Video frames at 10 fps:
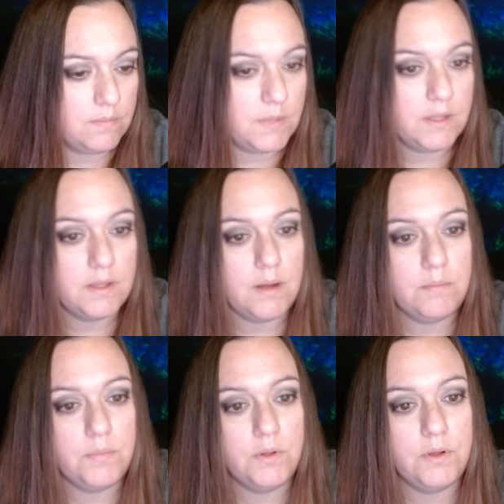Like
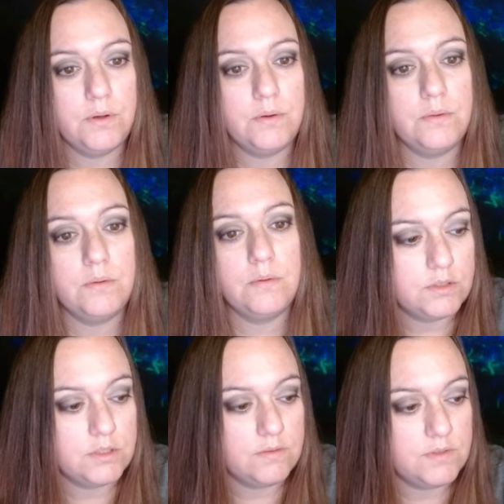that blue.
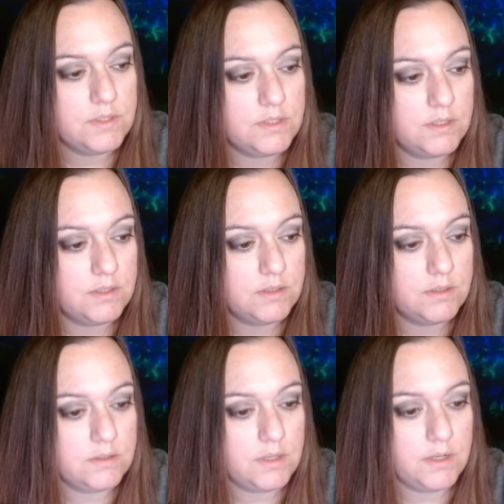
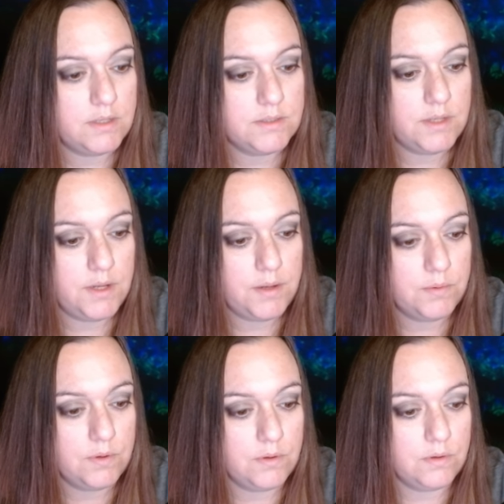Surfaces, end
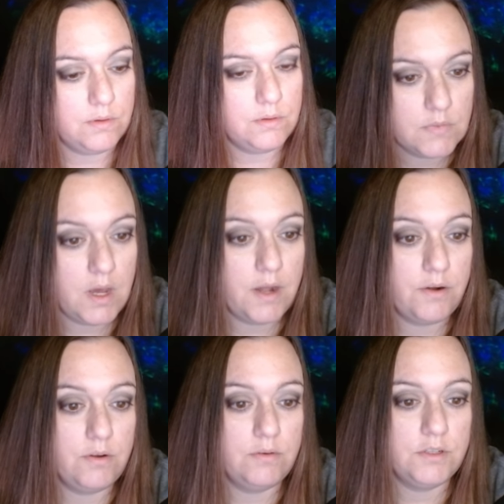table. I don't
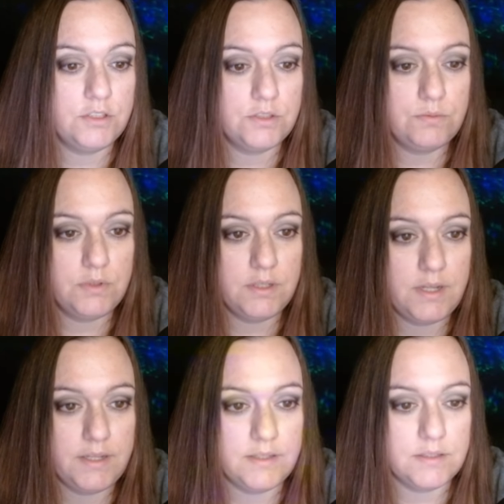know. I just really
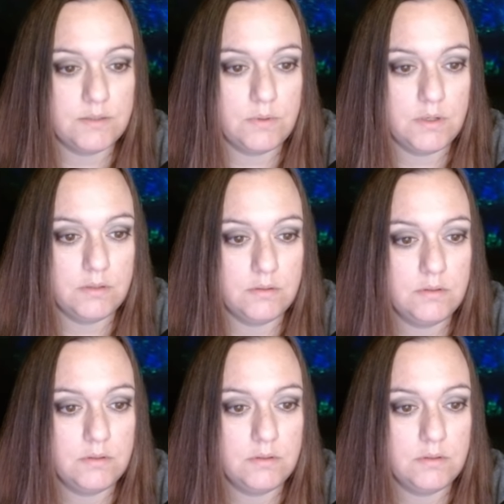like this one.